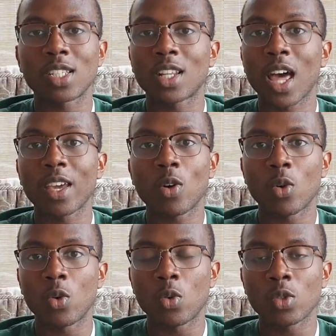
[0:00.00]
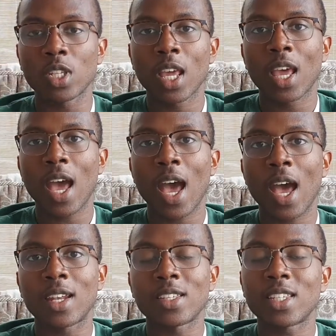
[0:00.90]
It's like halls
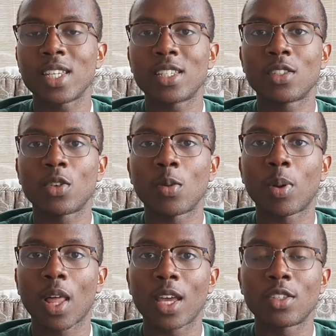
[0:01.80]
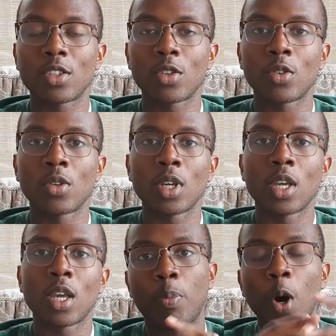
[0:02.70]
and it's easy to apply to,
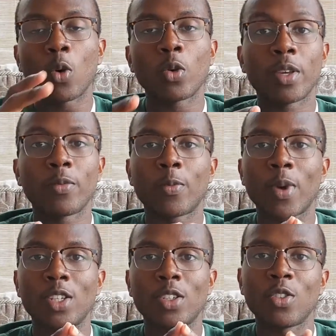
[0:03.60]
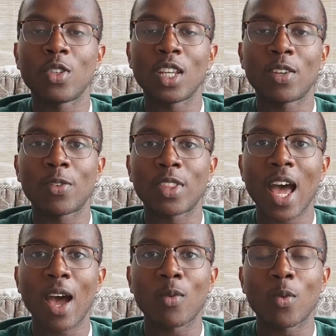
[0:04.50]
but all the information you need for
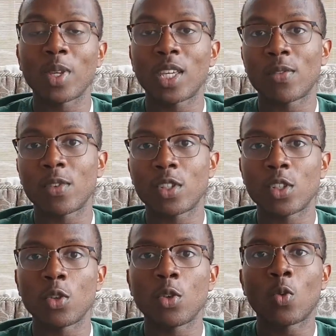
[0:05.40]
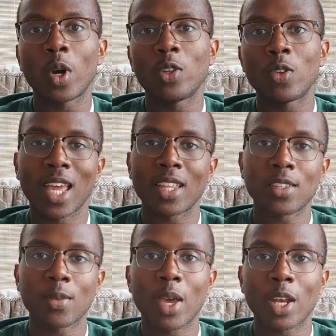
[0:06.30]
that will be given to you when you get
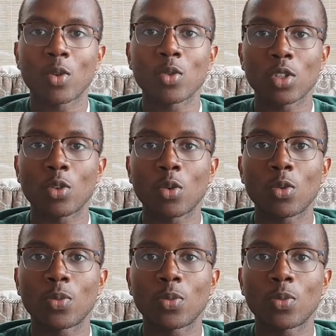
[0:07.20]
to the medical school.